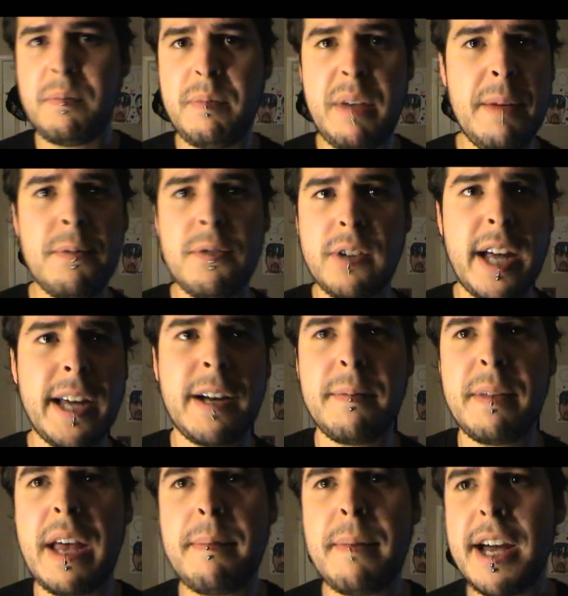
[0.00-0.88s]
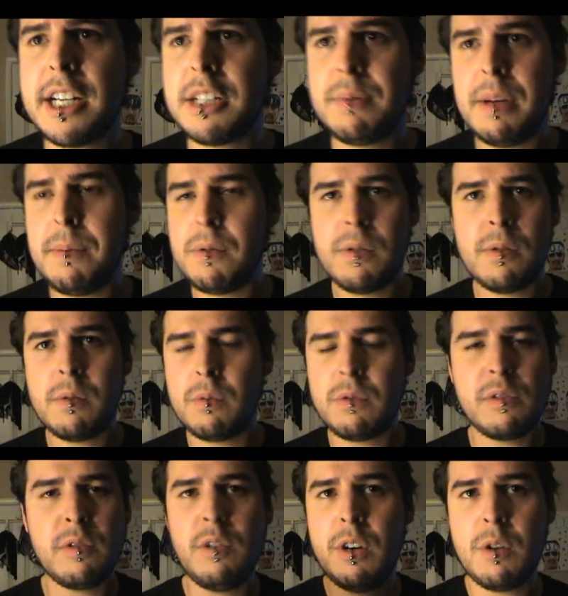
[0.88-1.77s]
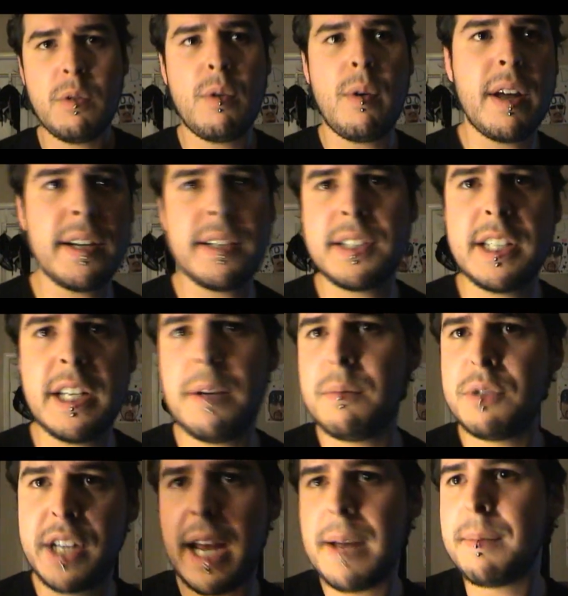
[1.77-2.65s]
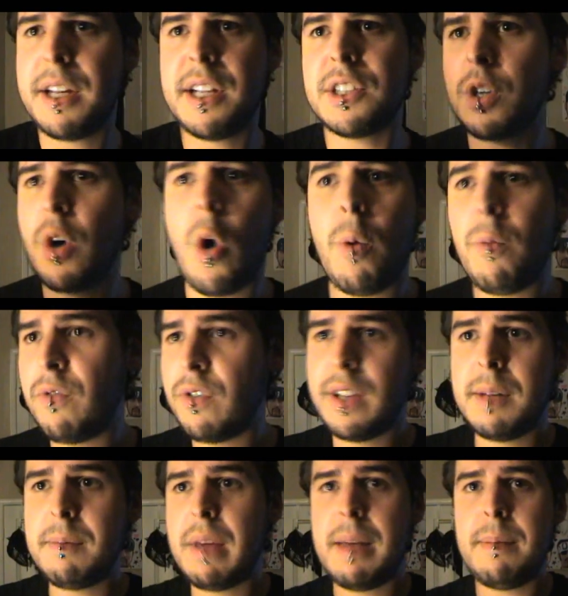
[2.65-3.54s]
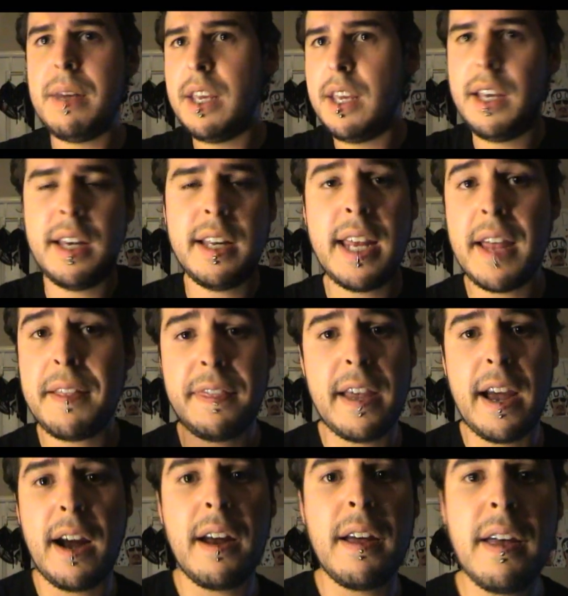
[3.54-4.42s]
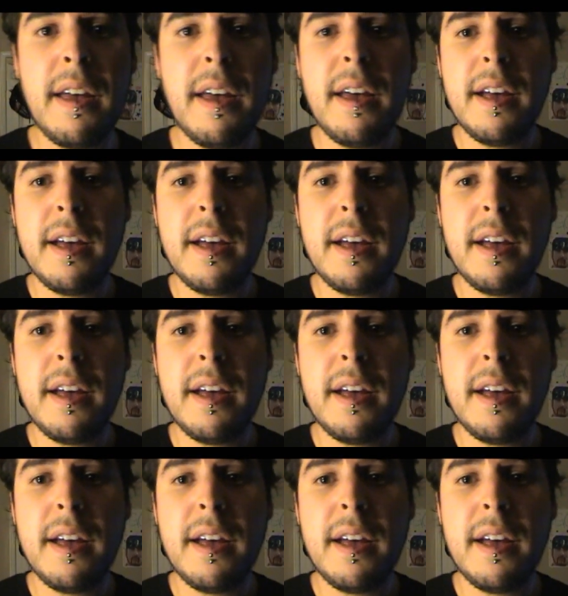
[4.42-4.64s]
People like him that match. People, want to see him champion. So hopefully maybe he could get there.